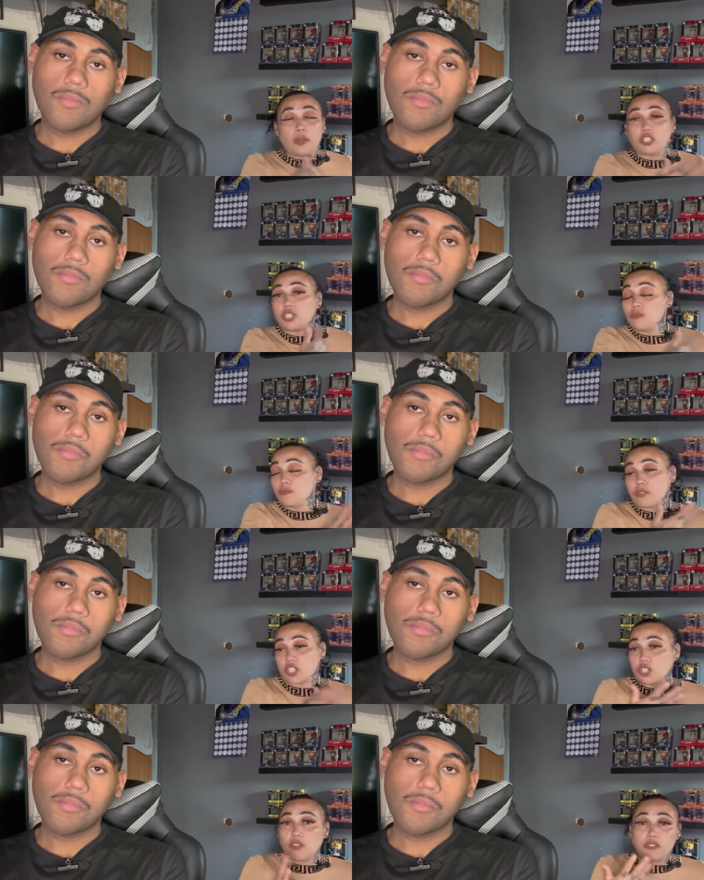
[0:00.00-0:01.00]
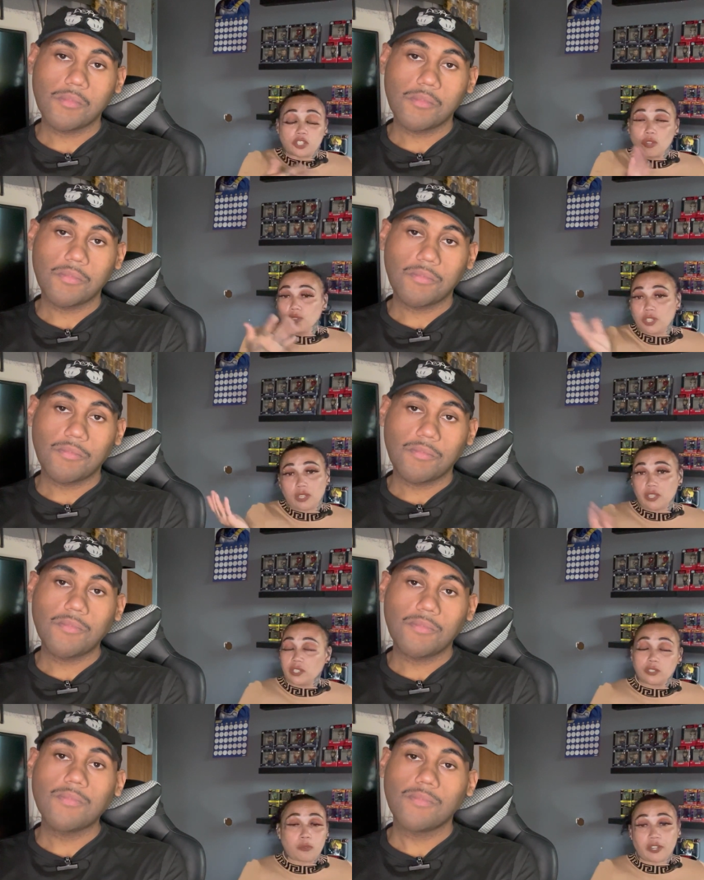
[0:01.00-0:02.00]
Speaker 1: pushing, brush it off your shoulder.
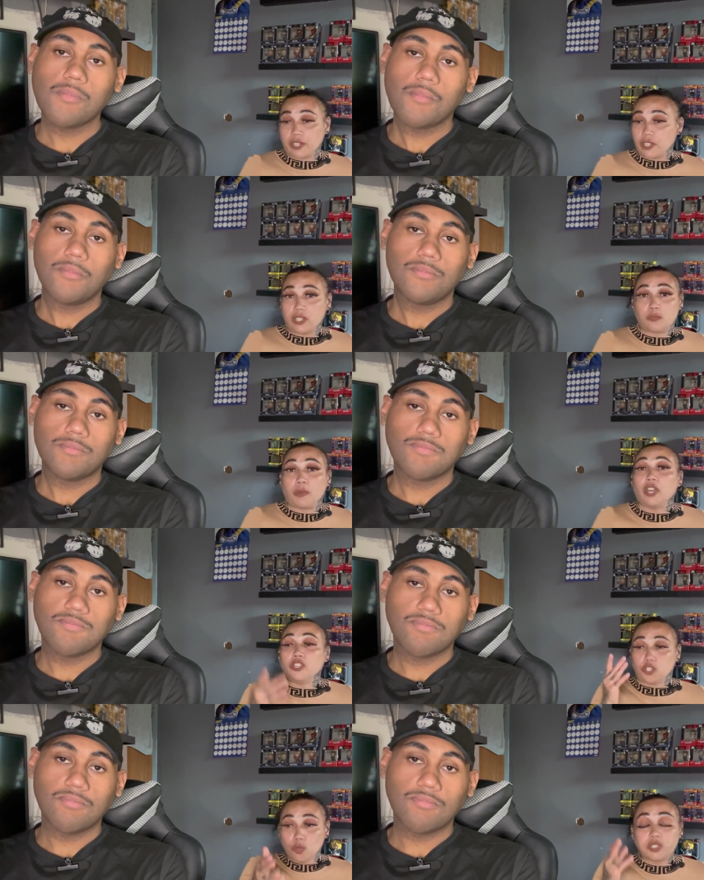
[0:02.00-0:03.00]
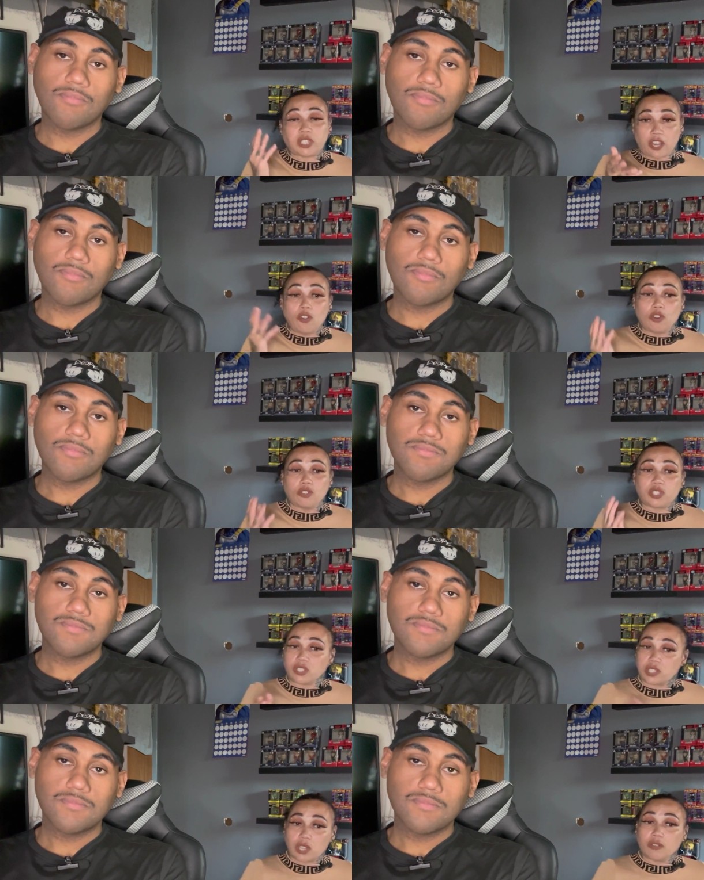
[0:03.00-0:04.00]
It is what it is. But you stay loyal to
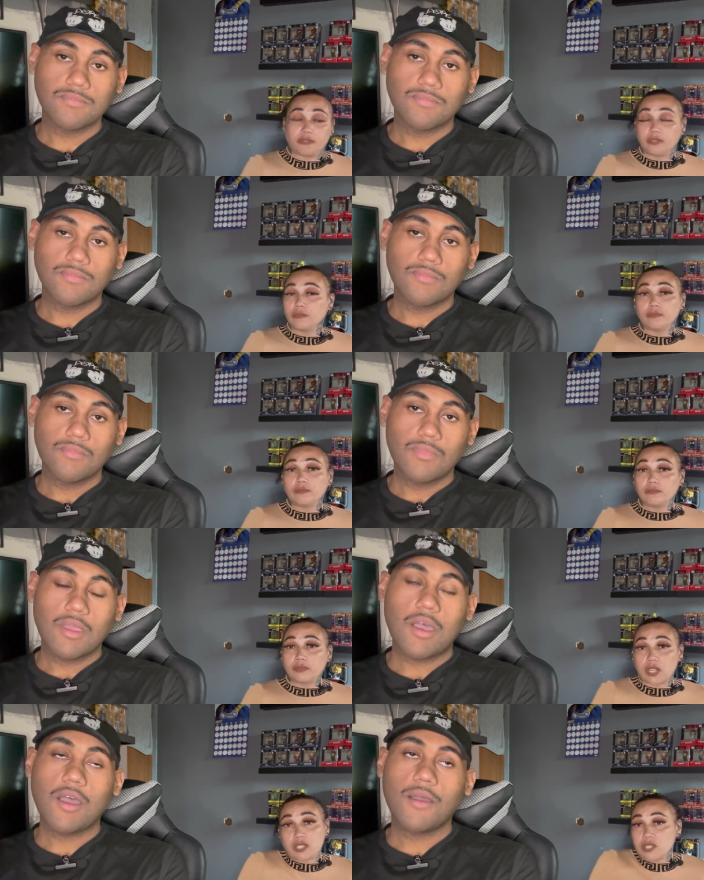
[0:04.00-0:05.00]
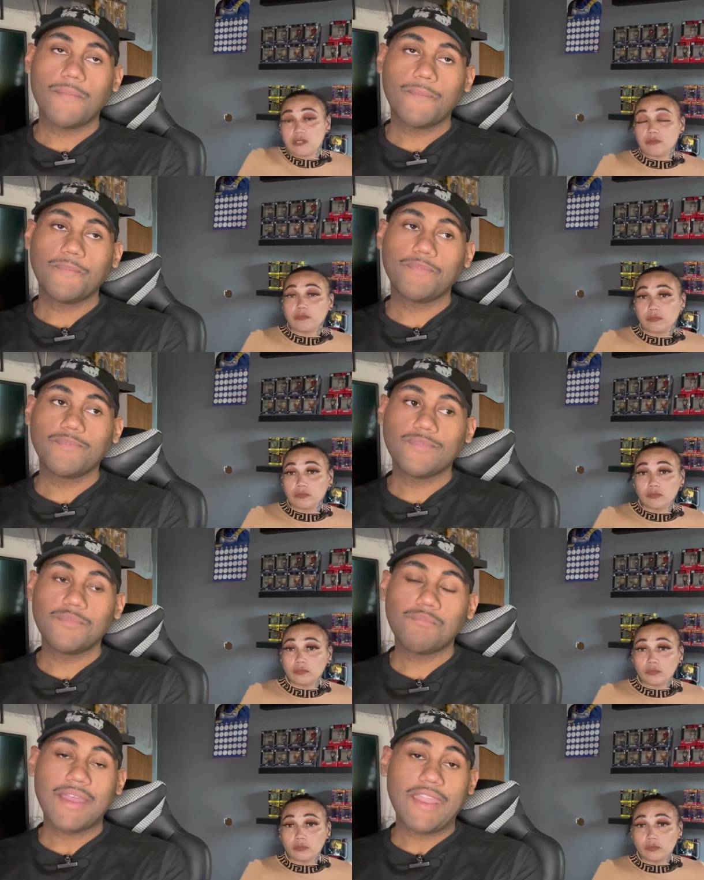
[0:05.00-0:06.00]
yourself. That's um, it
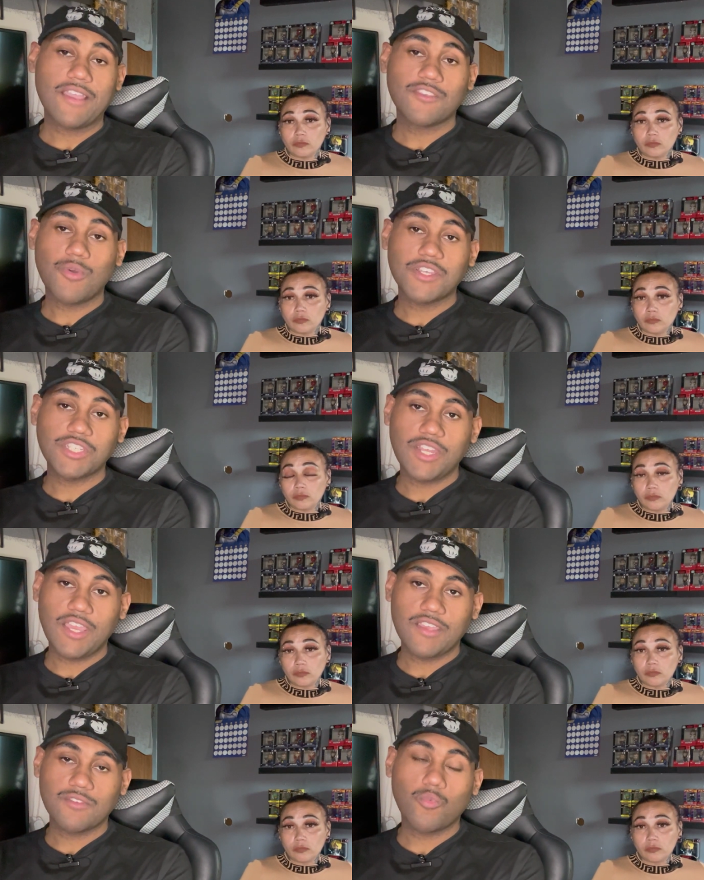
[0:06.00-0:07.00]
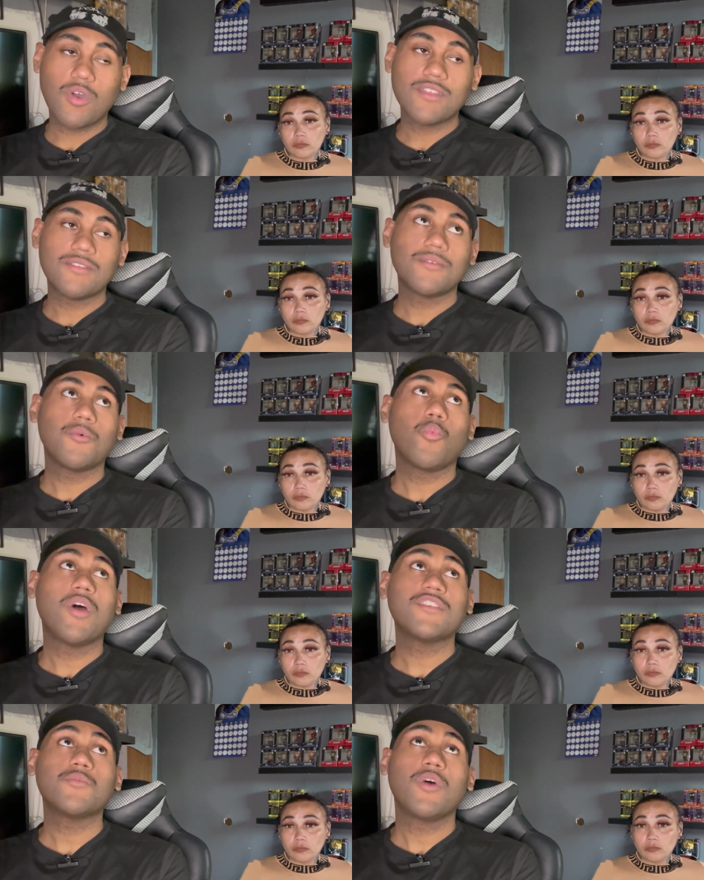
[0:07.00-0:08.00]
Speaker 2: my next question is: Once
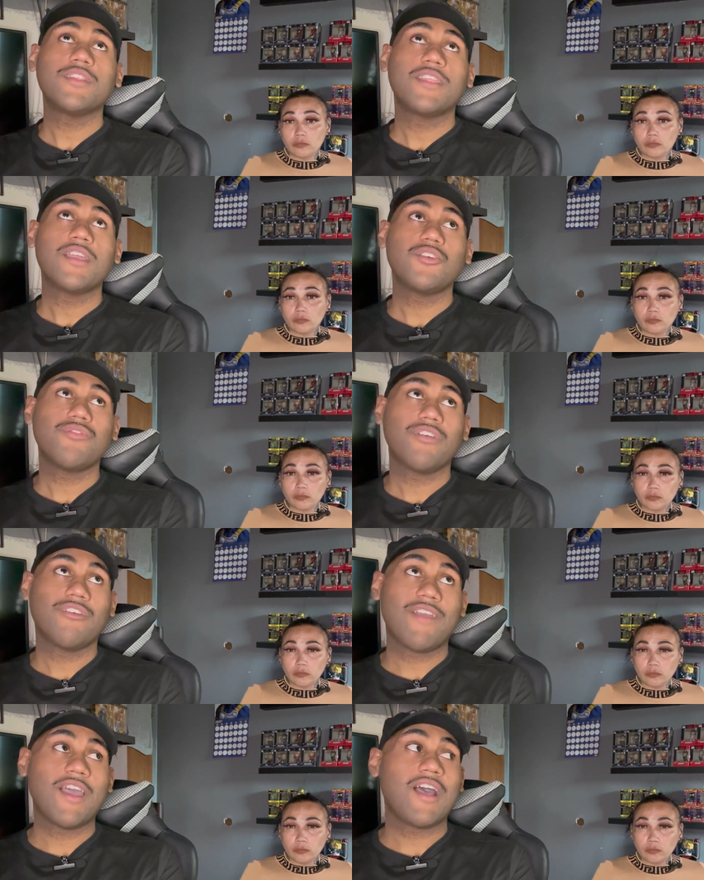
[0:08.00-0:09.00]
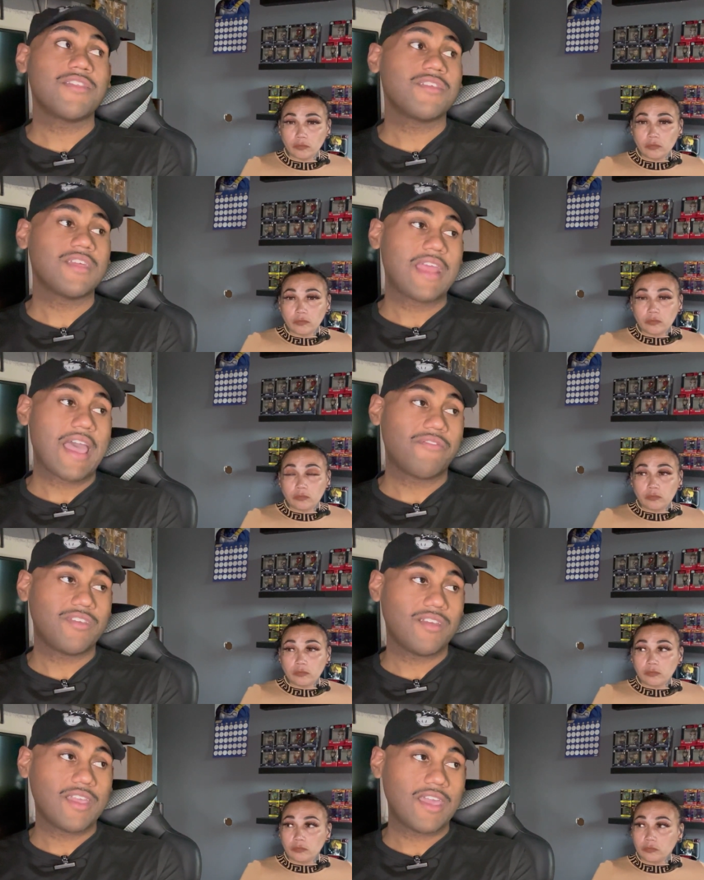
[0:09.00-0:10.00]
what's one thing you regret other than
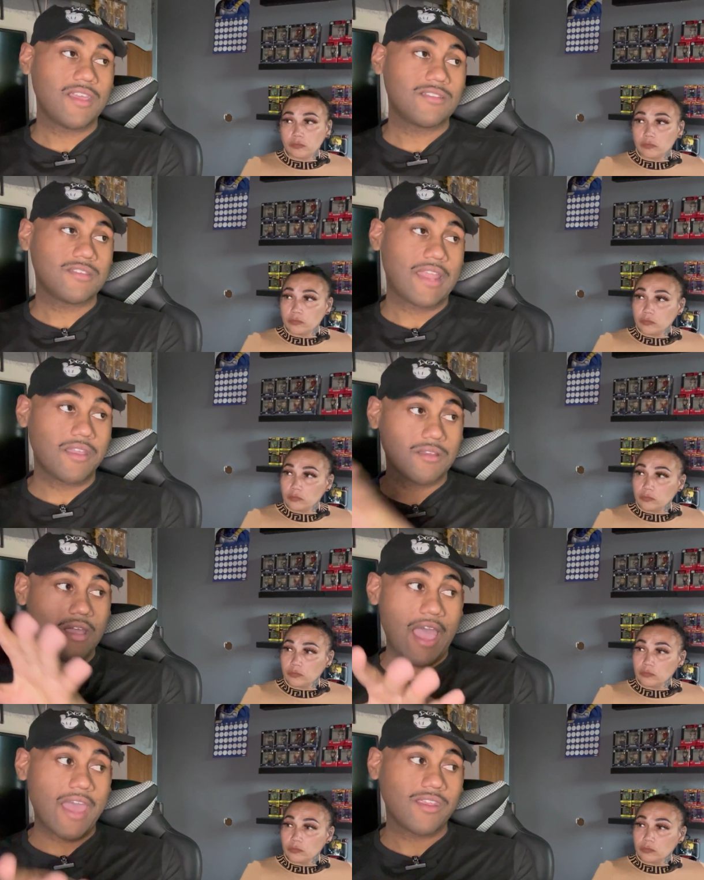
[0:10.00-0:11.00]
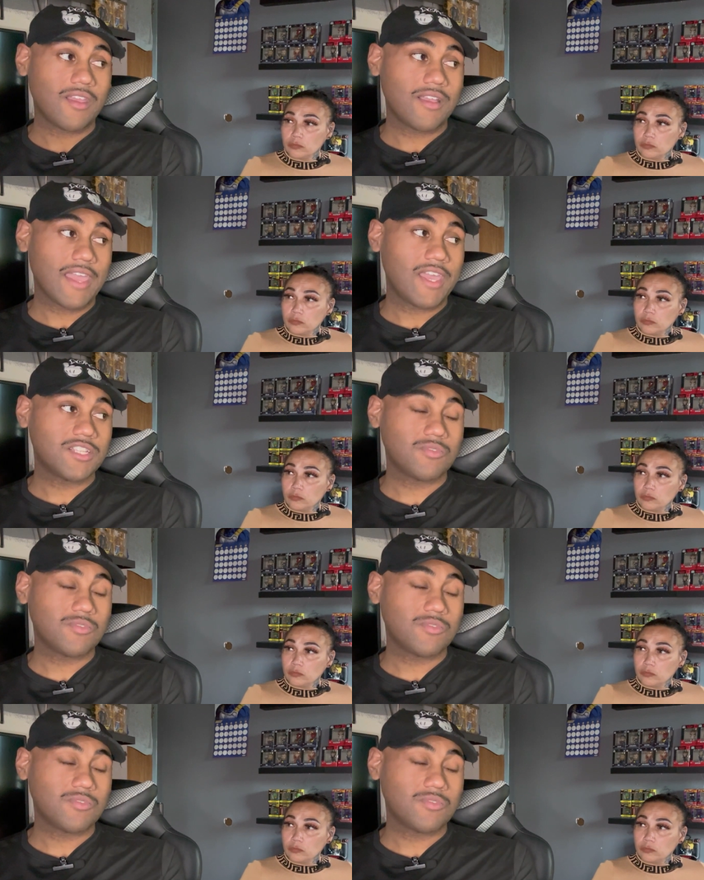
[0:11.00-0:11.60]
having your kids like at a young age